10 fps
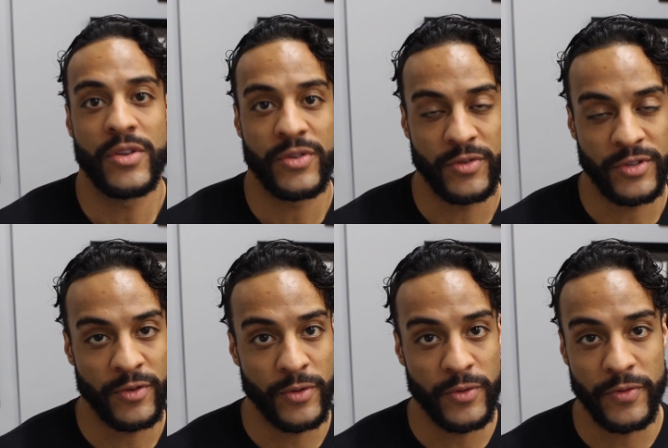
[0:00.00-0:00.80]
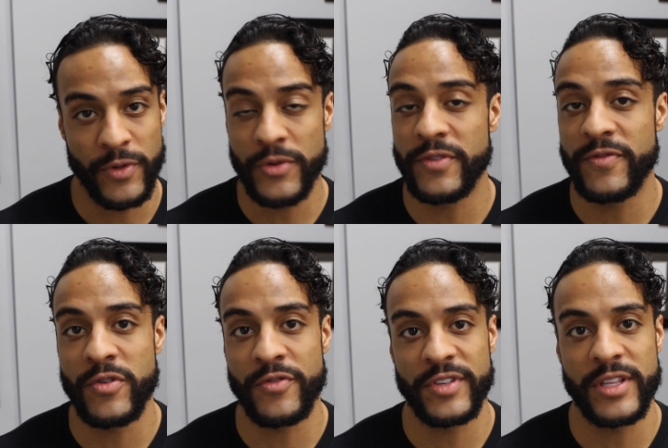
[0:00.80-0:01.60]
So those of
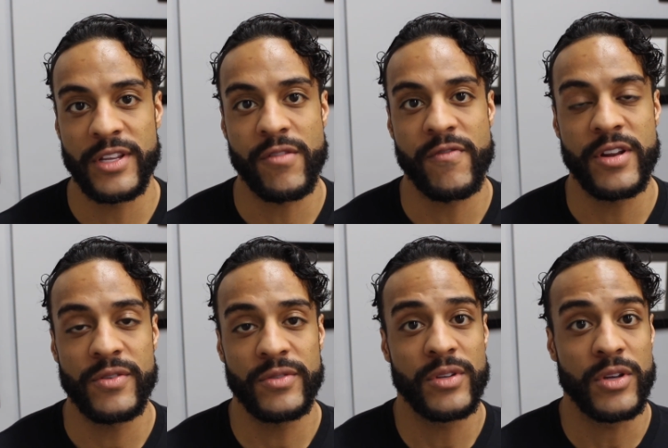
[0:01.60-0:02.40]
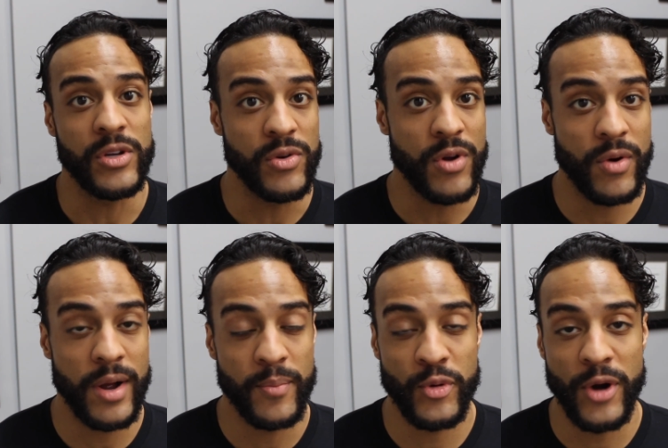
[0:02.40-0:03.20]
you who've seen the other videos, you know
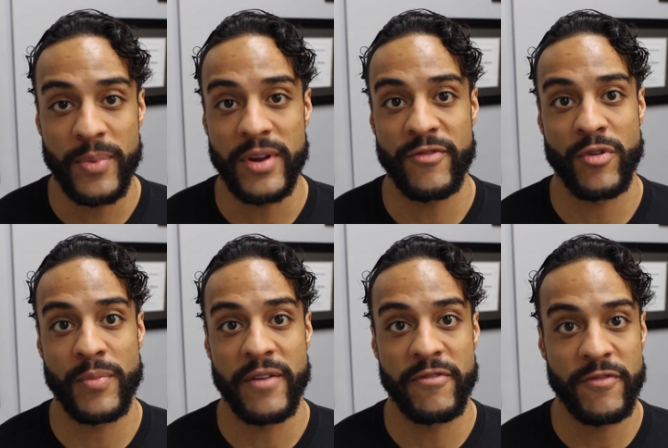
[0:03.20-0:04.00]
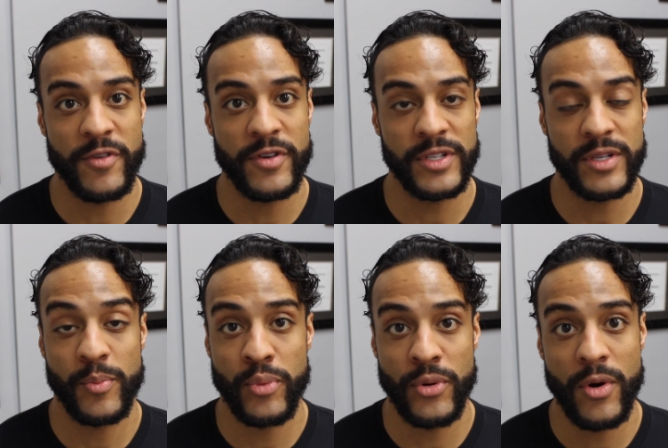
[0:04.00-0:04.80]
I'm prepping for my first
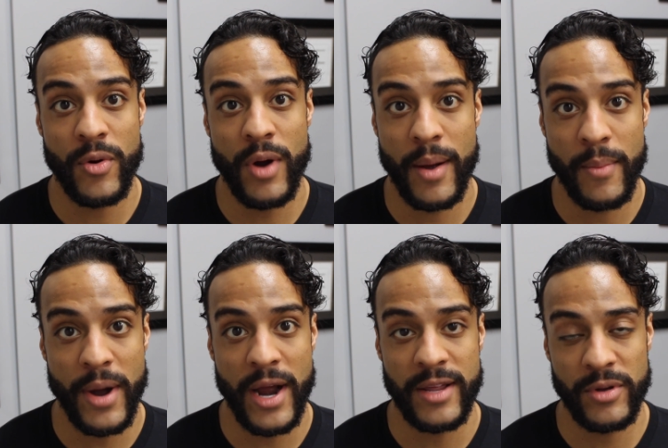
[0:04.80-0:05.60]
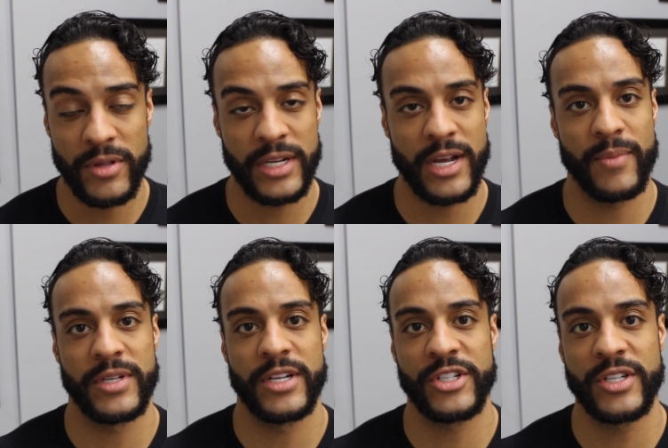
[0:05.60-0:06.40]
pro bodybuilding
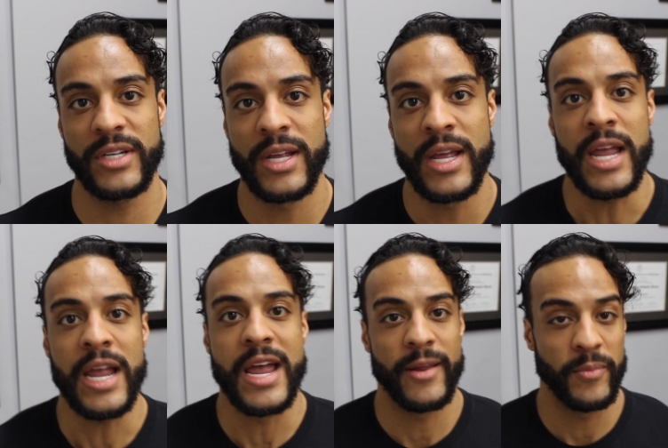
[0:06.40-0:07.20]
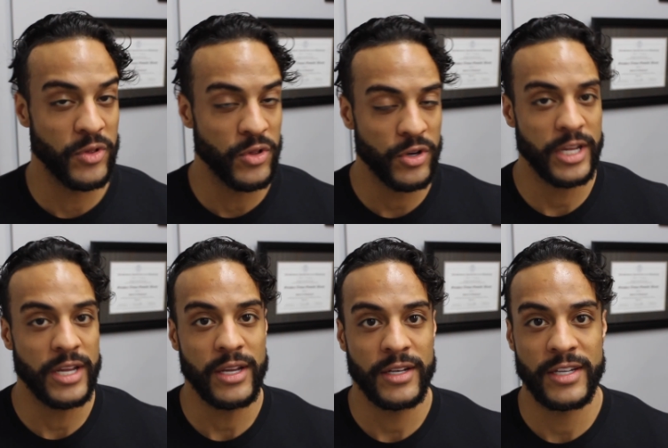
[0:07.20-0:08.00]
competition, and I'm
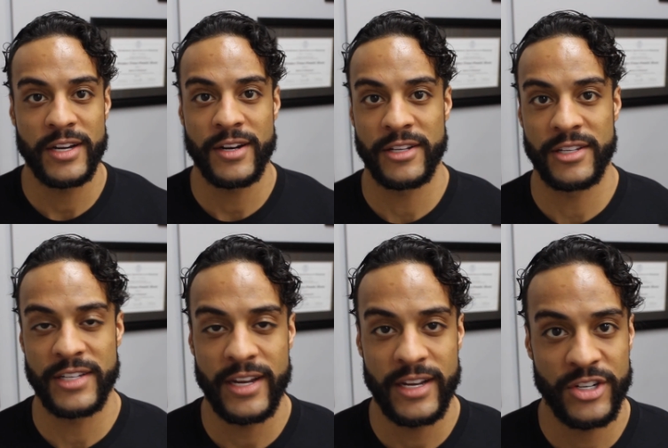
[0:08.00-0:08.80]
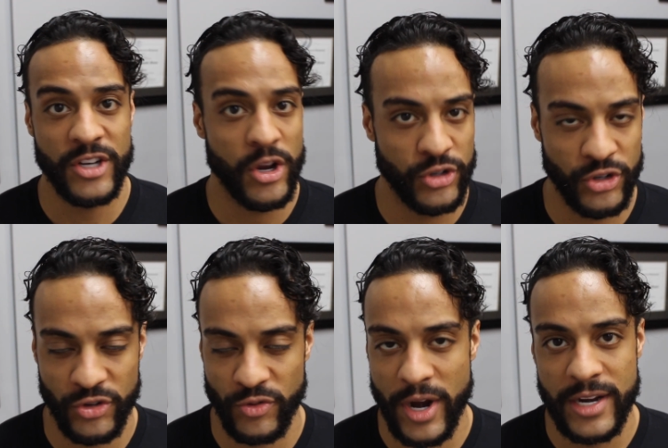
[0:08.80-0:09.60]
looking to get on the stage
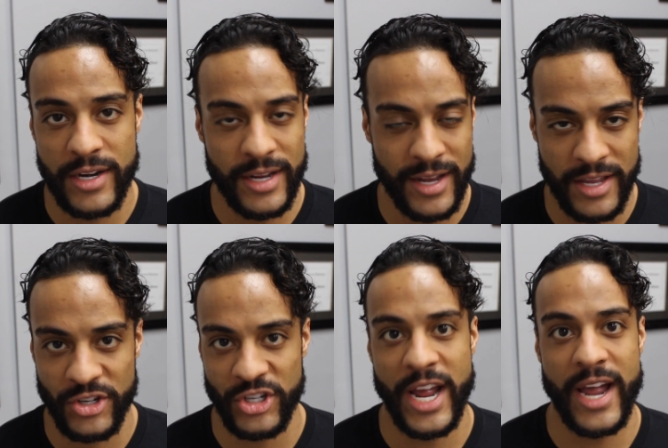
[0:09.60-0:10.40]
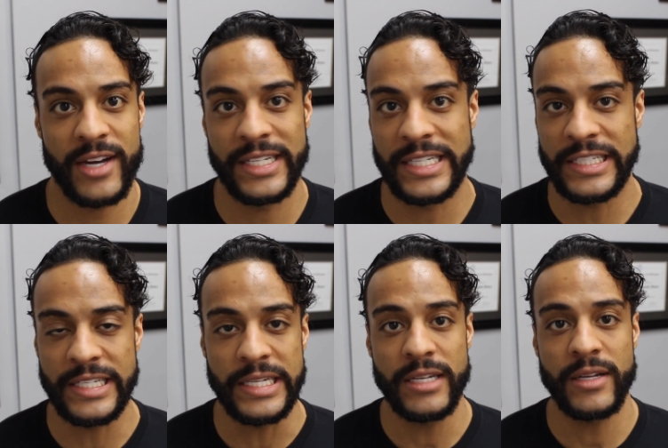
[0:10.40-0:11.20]
shredded and jacked and
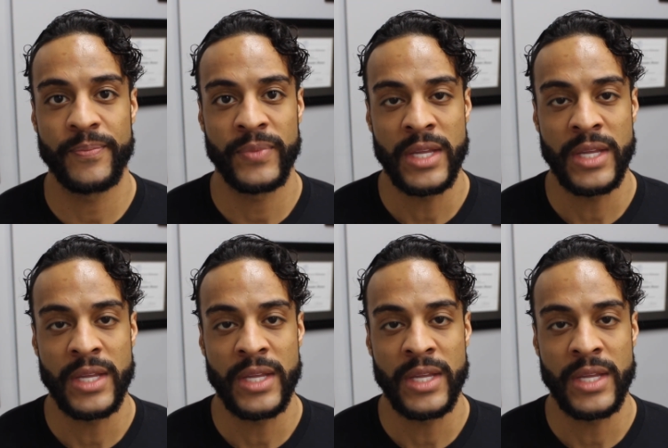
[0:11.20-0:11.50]
lean.